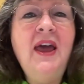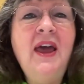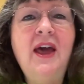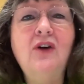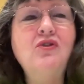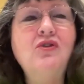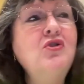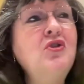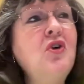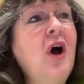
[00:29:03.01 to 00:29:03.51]

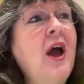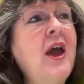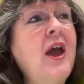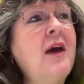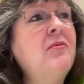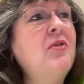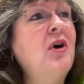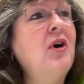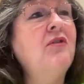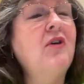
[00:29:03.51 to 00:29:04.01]
He'll
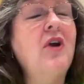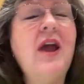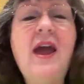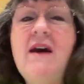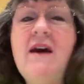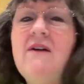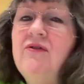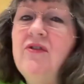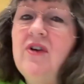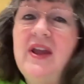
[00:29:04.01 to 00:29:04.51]
triumph over
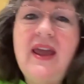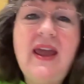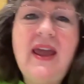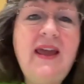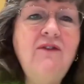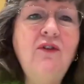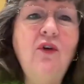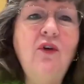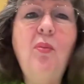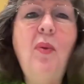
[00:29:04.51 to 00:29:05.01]
every
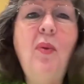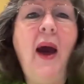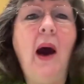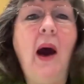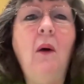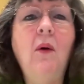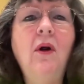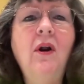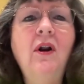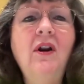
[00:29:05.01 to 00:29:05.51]
evil
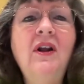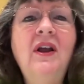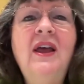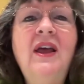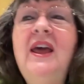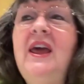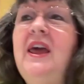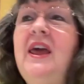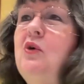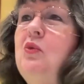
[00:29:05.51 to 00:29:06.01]
power.
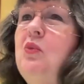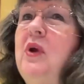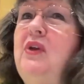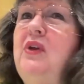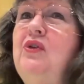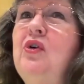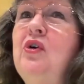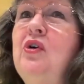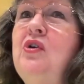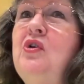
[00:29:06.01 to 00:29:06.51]
He'll
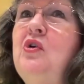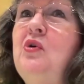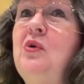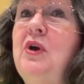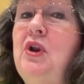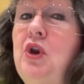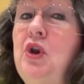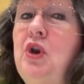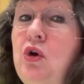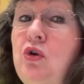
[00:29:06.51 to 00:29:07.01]
return to
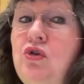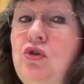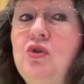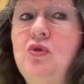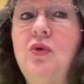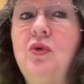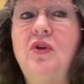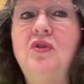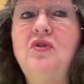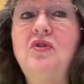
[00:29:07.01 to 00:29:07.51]
a new
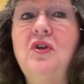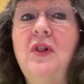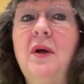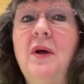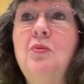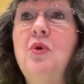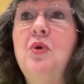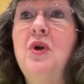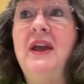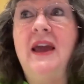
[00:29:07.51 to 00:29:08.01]

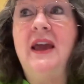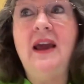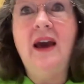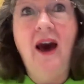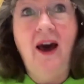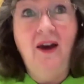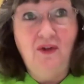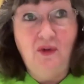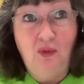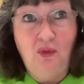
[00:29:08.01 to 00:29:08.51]
Jerusalem, bringing
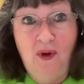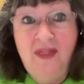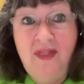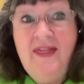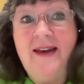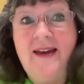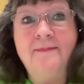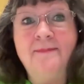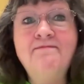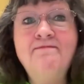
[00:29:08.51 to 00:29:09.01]
us with
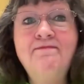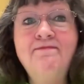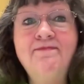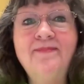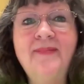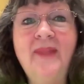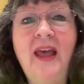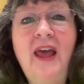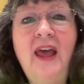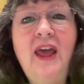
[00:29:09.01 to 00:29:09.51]
him.
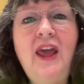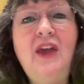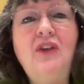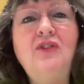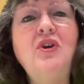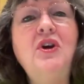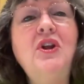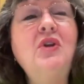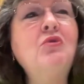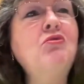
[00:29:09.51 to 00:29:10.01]

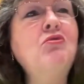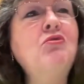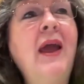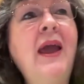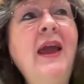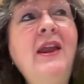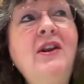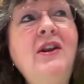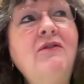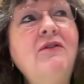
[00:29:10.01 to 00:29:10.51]
He's going to
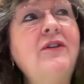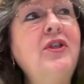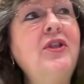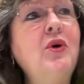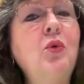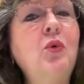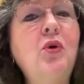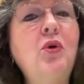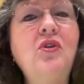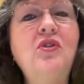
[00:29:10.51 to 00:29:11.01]
reign over
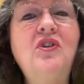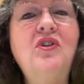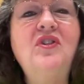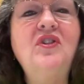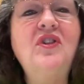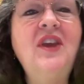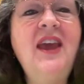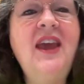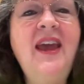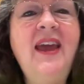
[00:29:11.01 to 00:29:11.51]
the world
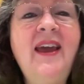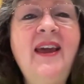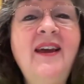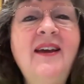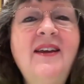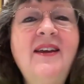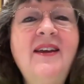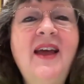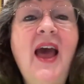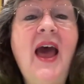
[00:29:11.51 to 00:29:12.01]
as
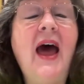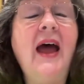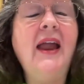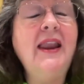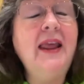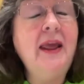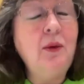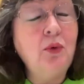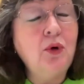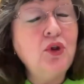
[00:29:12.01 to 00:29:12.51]
king,
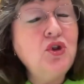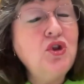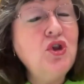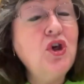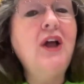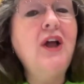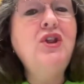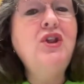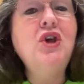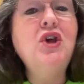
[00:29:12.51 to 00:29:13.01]
and he will
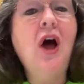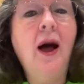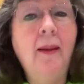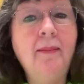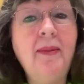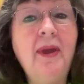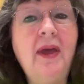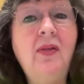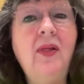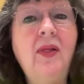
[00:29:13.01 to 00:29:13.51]
judge
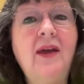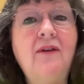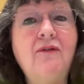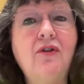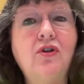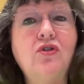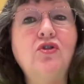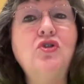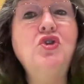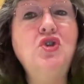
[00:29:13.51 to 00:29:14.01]

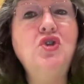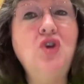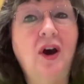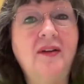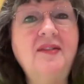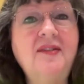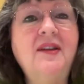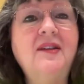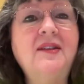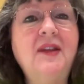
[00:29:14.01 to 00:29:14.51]
unbelievers
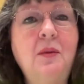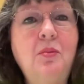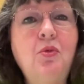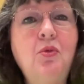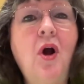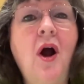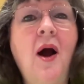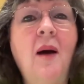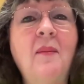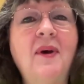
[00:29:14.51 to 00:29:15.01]
just as he
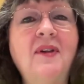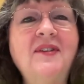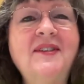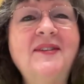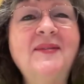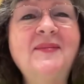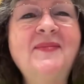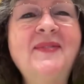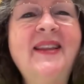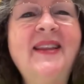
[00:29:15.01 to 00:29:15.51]

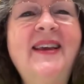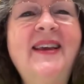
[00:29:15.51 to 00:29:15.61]
promised.